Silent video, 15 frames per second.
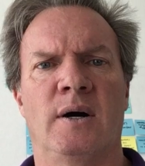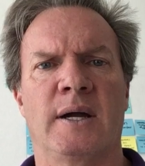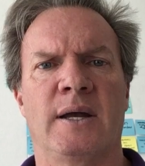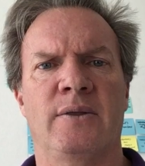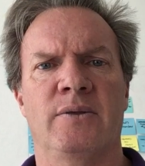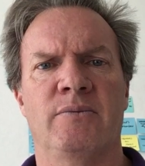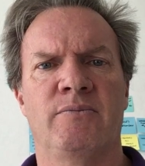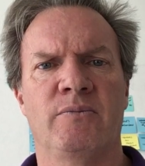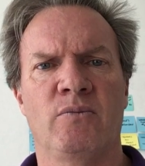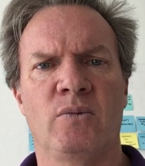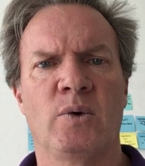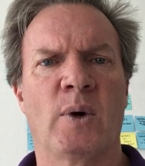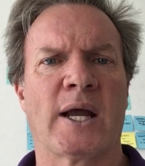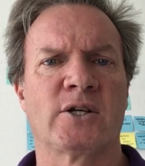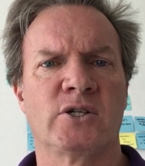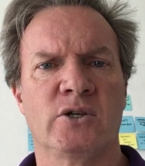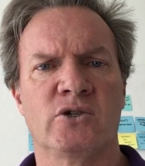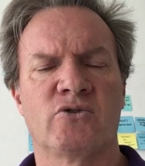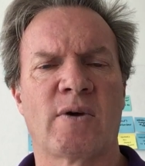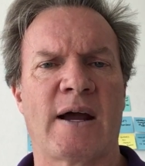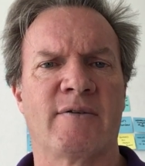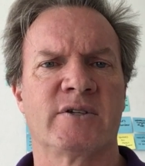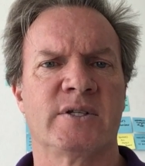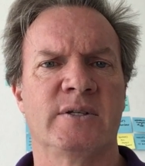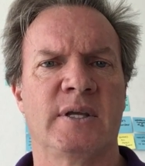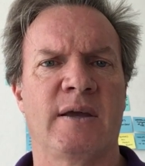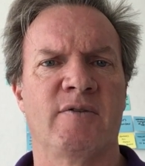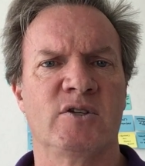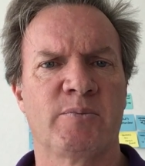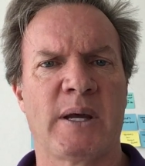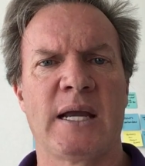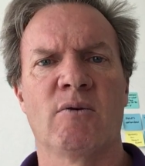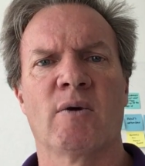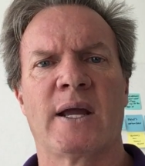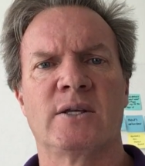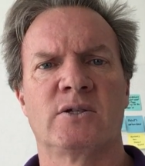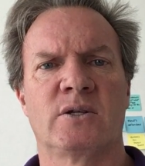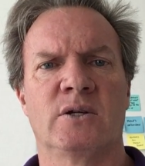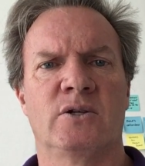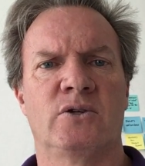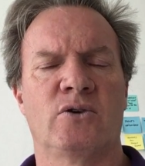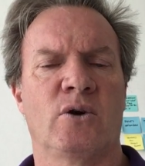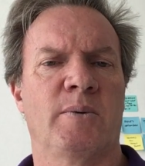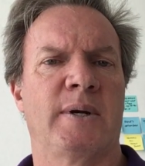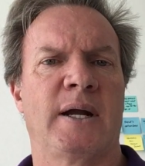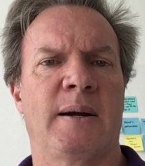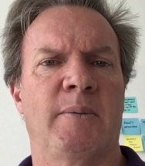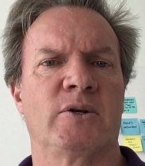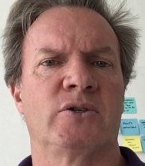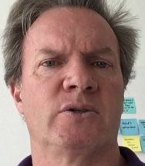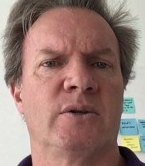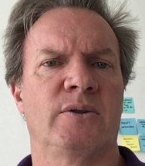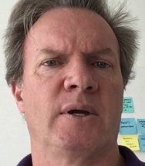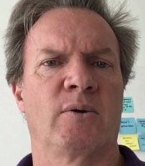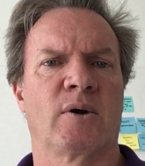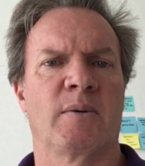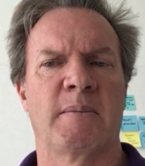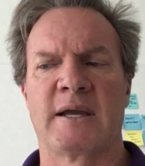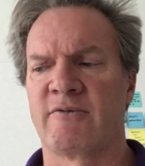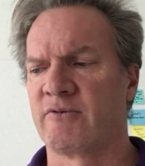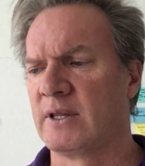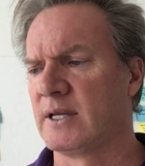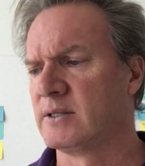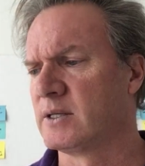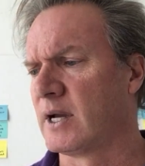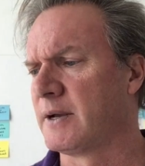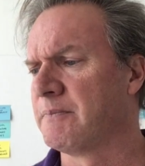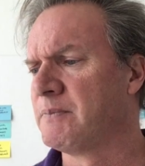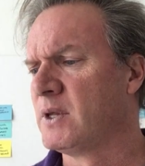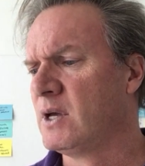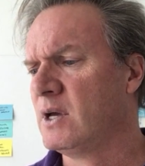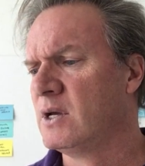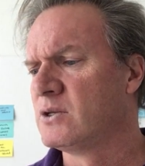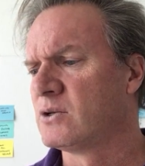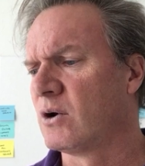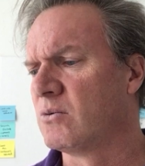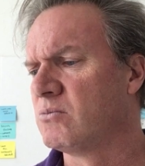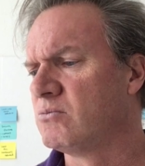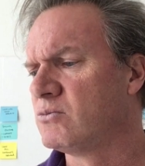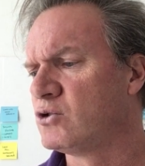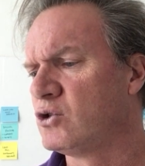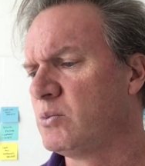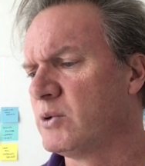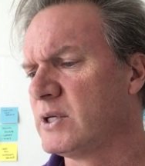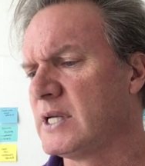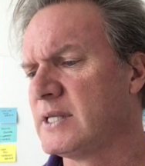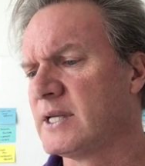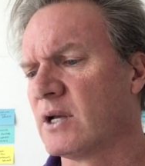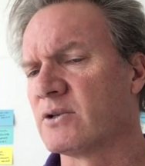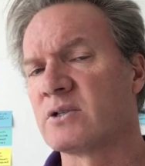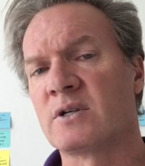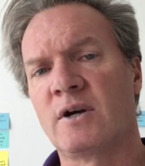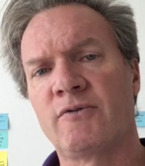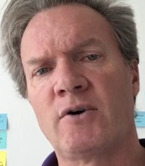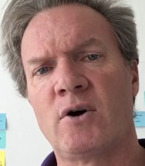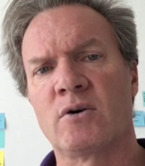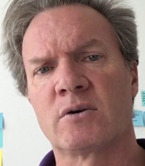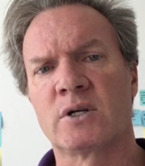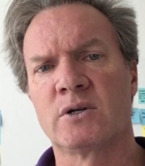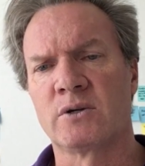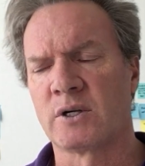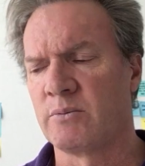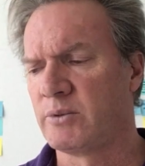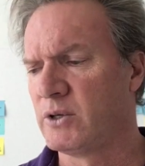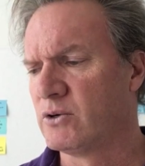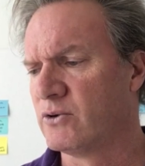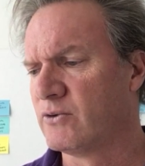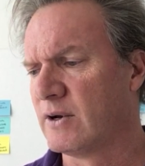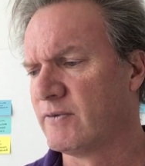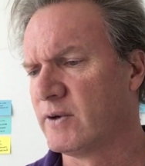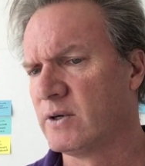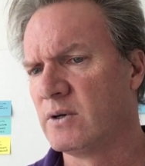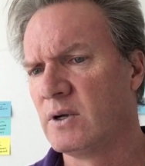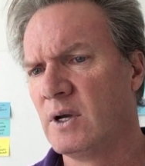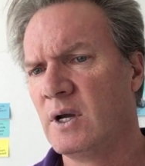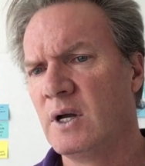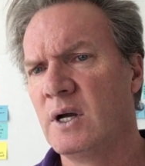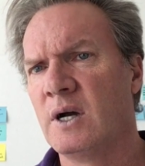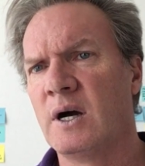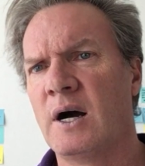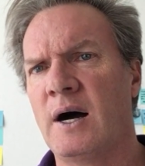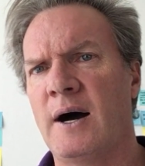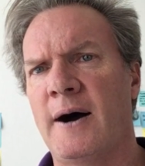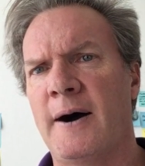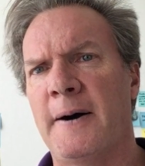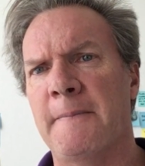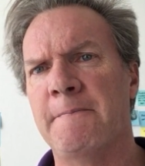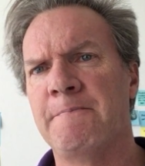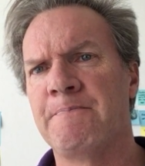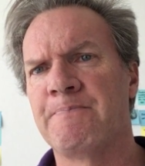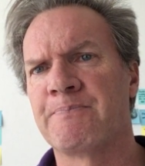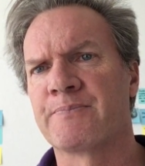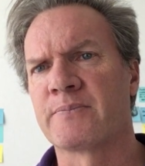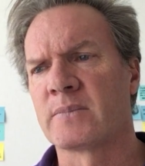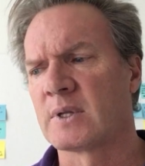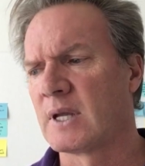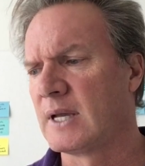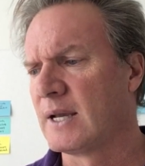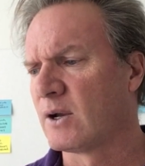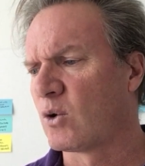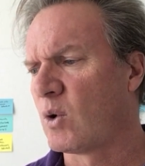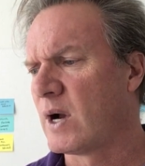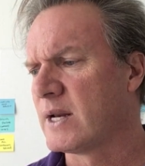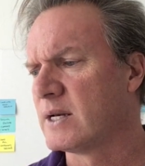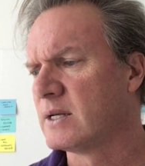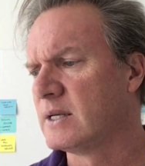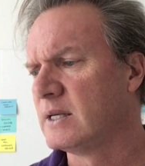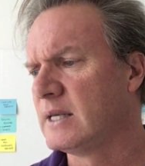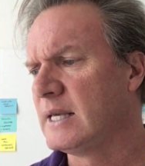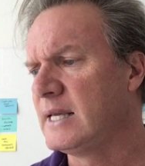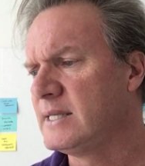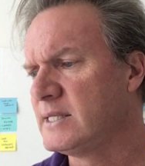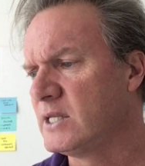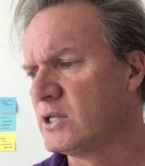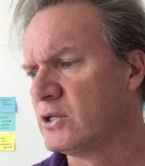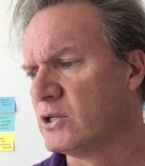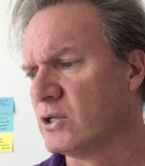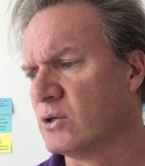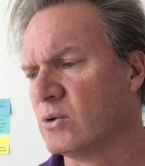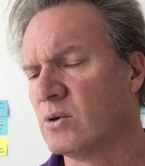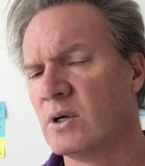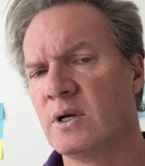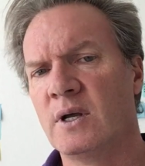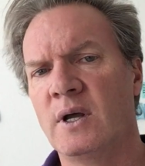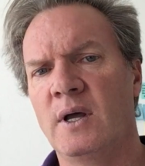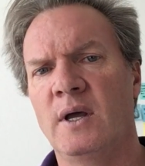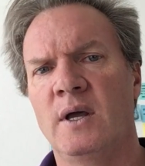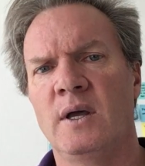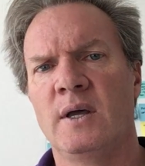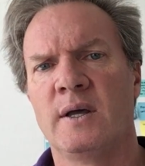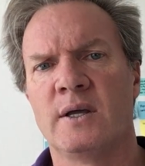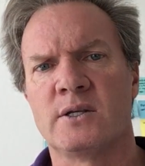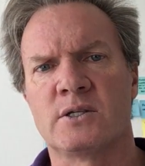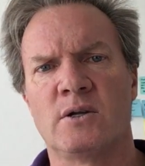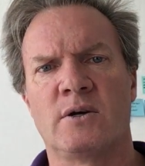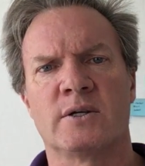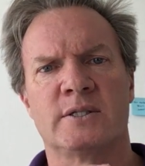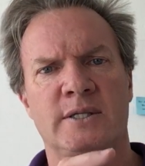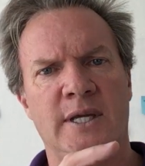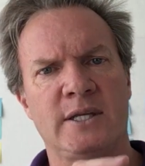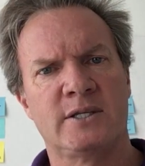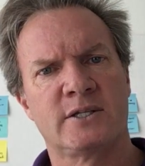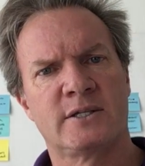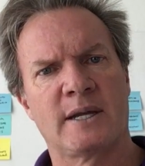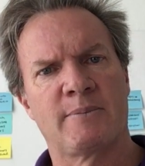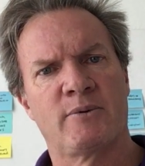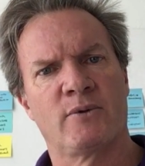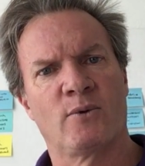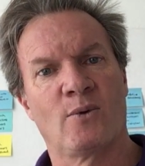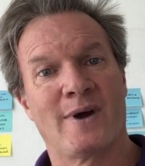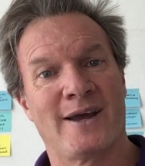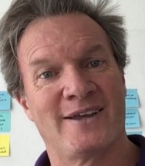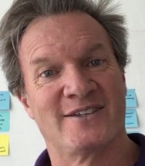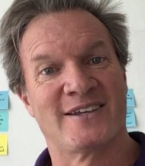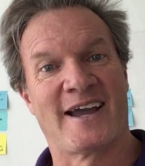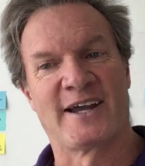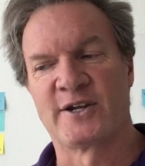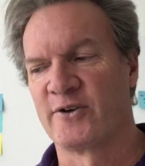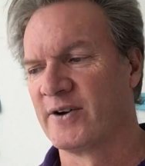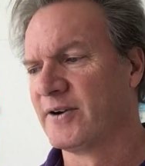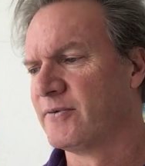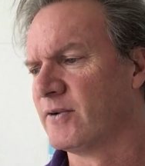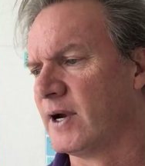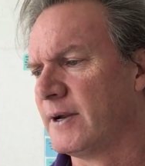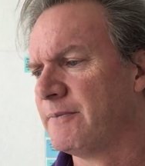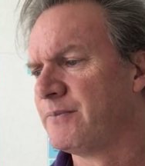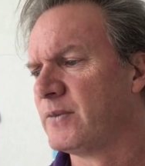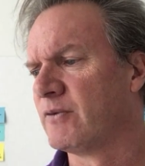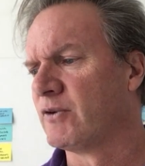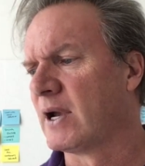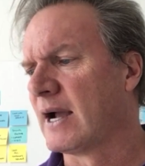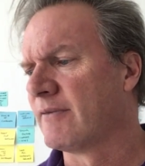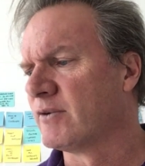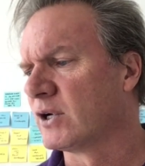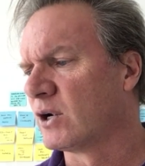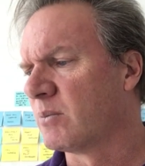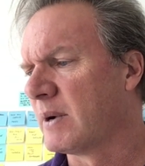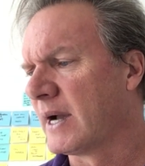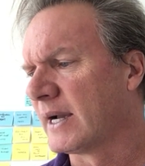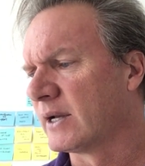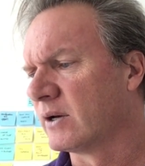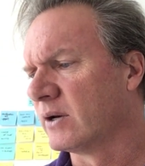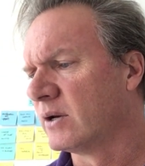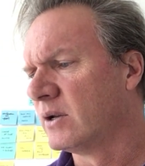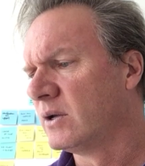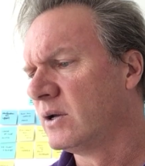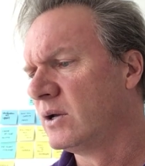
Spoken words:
and we actually use Travis and Davey's pay rates to determine how much that they were going to make for that day. So super detailed stuff, all computer driven, and quite easy to do as long as each step of the way is accurate, right? If you happen to go back and